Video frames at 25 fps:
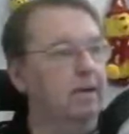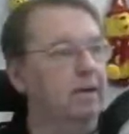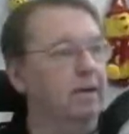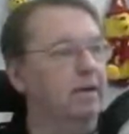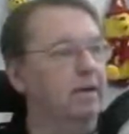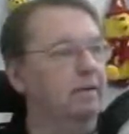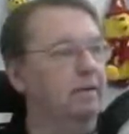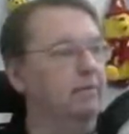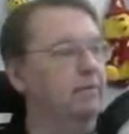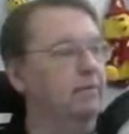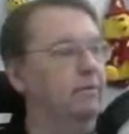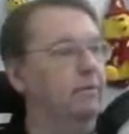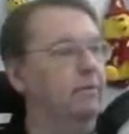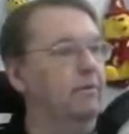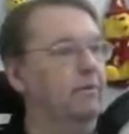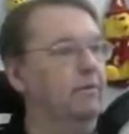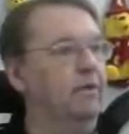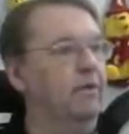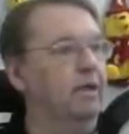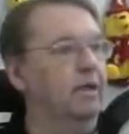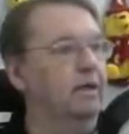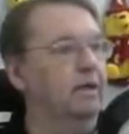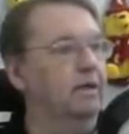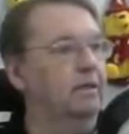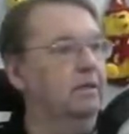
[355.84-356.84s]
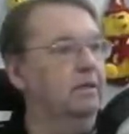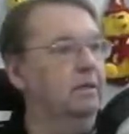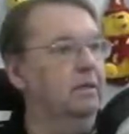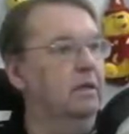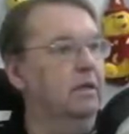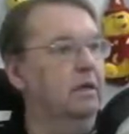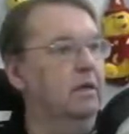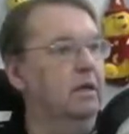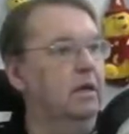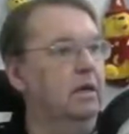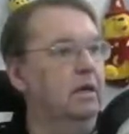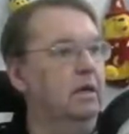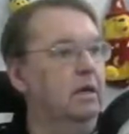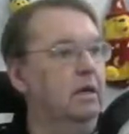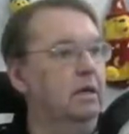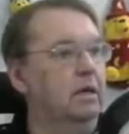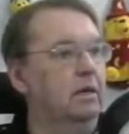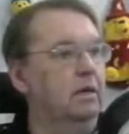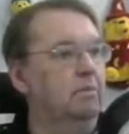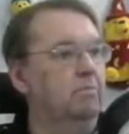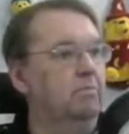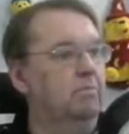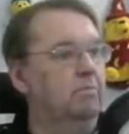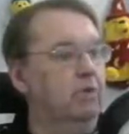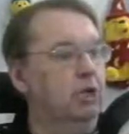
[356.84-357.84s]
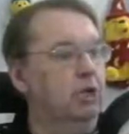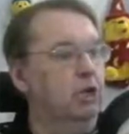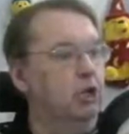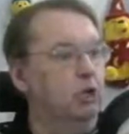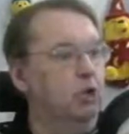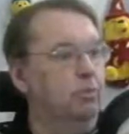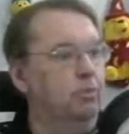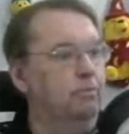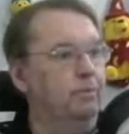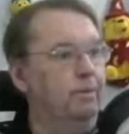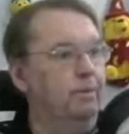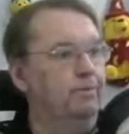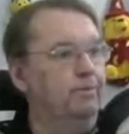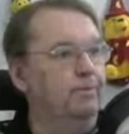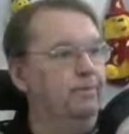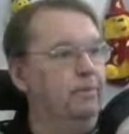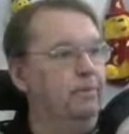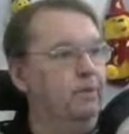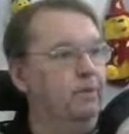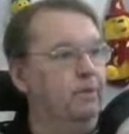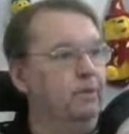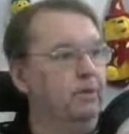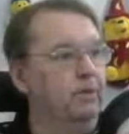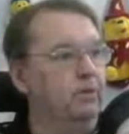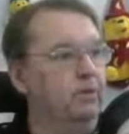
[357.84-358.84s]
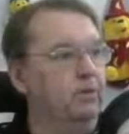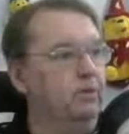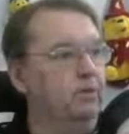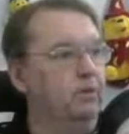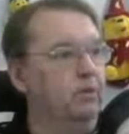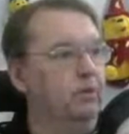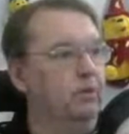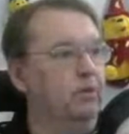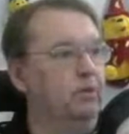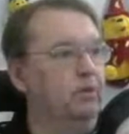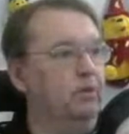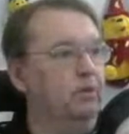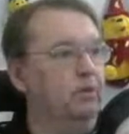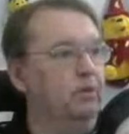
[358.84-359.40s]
different things, but nope, doesn't want to.